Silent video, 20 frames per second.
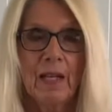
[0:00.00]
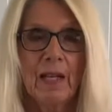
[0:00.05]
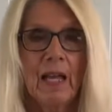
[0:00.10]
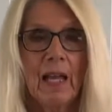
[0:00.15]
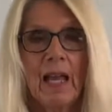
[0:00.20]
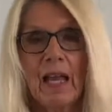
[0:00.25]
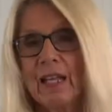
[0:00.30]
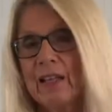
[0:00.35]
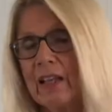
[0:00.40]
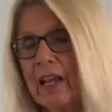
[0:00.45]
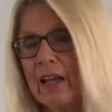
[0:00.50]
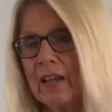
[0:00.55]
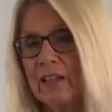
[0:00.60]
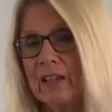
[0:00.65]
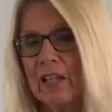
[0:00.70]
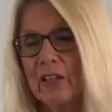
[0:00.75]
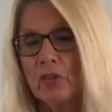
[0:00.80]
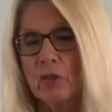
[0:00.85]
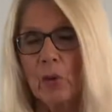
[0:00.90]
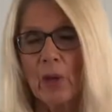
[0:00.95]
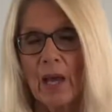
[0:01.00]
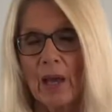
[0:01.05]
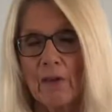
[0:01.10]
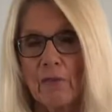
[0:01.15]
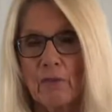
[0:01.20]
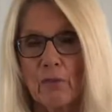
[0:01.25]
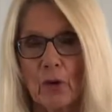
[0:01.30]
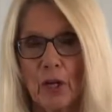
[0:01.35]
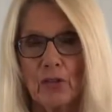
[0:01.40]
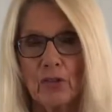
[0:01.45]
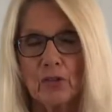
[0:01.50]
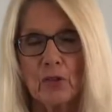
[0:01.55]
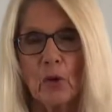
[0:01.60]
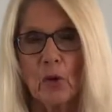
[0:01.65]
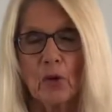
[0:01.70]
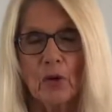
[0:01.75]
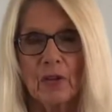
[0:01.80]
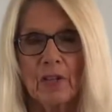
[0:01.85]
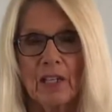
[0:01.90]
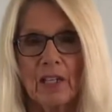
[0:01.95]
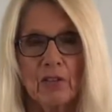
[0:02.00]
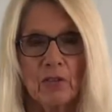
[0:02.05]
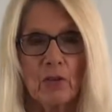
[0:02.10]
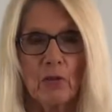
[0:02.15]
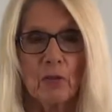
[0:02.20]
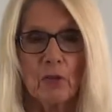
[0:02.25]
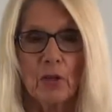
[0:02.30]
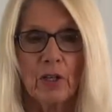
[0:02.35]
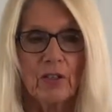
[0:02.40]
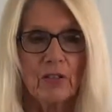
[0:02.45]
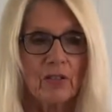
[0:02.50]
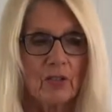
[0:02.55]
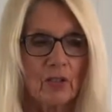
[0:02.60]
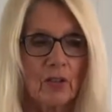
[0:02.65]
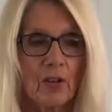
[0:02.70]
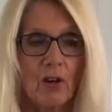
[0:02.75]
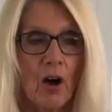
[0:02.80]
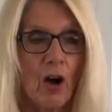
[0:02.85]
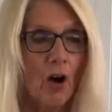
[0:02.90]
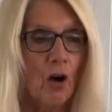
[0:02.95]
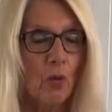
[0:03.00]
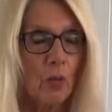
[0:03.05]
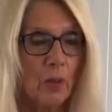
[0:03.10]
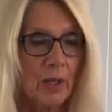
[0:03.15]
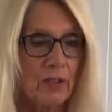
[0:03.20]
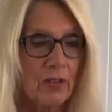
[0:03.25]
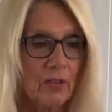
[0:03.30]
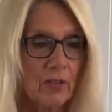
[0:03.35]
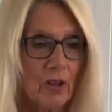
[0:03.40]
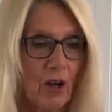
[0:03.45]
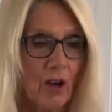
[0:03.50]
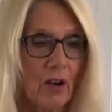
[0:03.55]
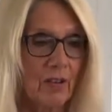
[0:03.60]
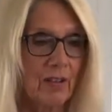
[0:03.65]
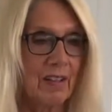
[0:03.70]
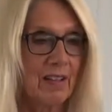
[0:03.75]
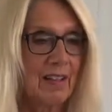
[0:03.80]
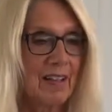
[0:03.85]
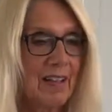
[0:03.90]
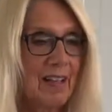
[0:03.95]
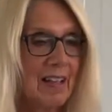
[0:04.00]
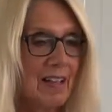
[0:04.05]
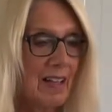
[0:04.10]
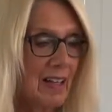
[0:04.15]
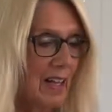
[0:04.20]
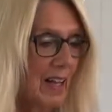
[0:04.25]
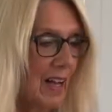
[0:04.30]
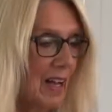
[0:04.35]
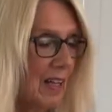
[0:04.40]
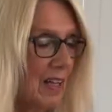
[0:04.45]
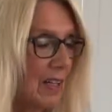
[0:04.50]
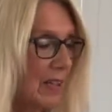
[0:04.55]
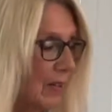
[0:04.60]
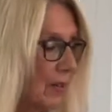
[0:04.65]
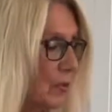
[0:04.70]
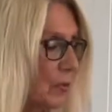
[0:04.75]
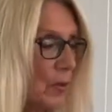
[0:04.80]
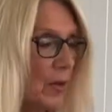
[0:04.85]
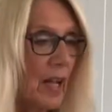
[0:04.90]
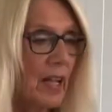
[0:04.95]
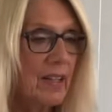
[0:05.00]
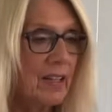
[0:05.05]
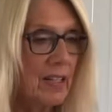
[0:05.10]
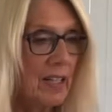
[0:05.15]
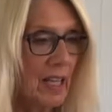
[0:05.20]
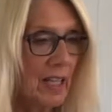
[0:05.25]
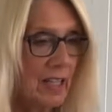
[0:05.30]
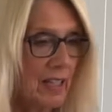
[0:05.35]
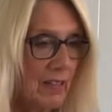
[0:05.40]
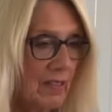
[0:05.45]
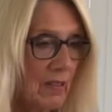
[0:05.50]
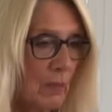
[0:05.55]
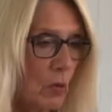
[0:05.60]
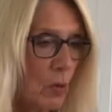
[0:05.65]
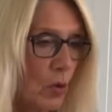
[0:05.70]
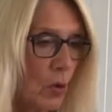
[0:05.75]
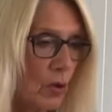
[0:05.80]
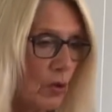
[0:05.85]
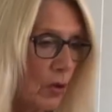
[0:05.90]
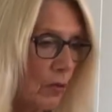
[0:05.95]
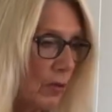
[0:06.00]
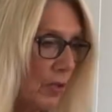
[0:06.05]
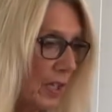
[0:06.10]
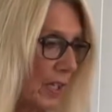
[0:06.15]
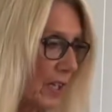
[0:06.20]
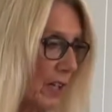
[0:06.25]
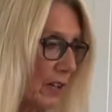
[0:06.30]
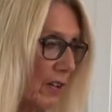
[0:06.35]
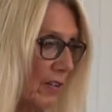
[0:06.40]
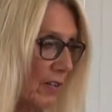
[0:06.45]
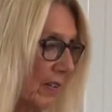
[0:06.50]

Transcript: And then you'll have fresh corn in your freezer all winter long. Craig, can I get some corn over here?